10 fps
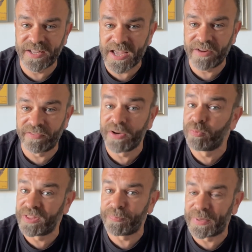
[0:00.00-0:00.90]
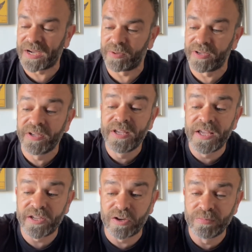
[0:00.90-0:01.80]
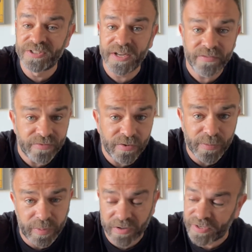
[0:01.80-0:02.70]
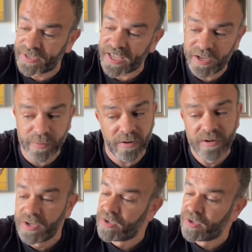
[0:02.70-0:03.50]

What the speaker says: Henry with the power. It comes in through the plug and cable,